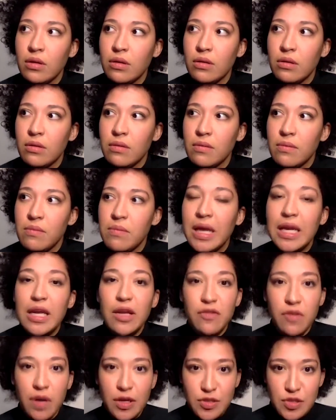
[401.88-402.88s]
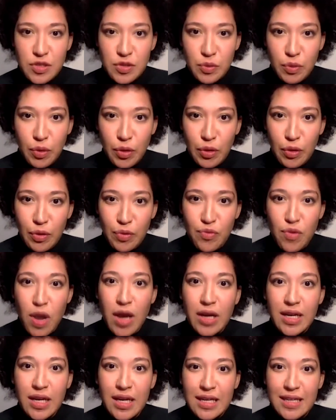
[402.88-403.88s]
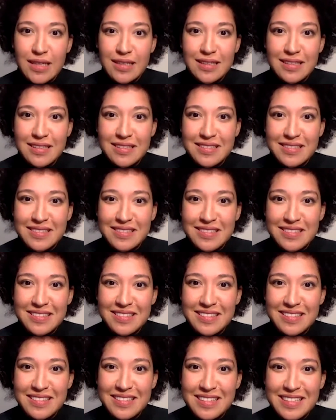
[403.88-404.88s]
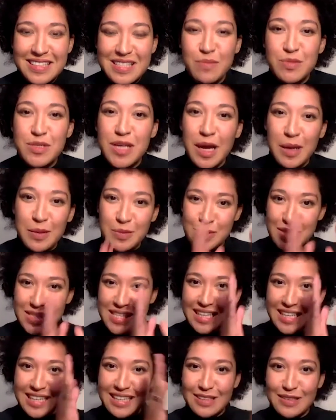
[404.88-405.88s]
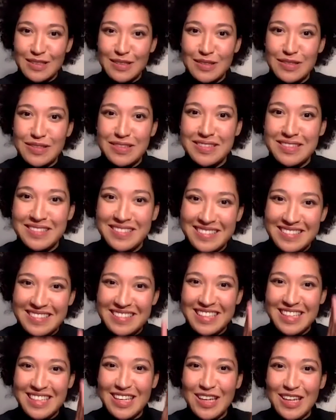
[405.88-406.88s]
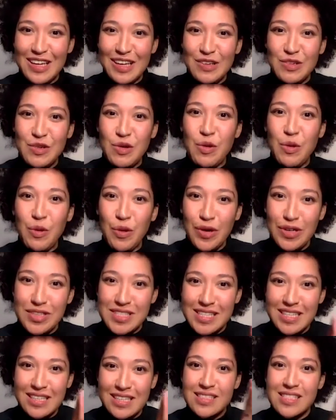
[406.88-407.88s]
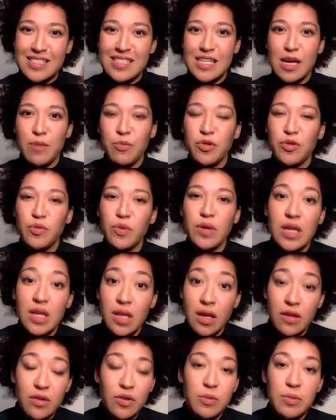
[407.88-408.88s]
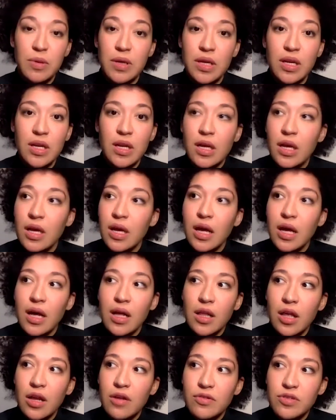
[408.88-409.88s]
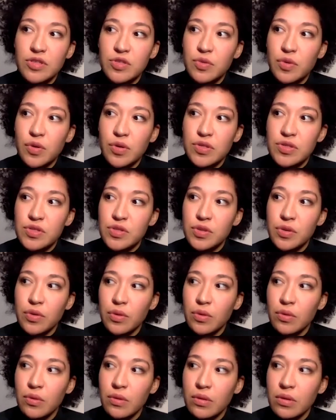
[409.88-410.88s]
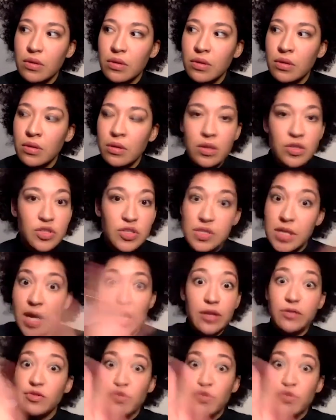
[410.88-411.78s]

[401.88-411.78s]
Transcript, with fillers: many of us were running sometimes in in course and in step with one another, but a lot of us were also just kind of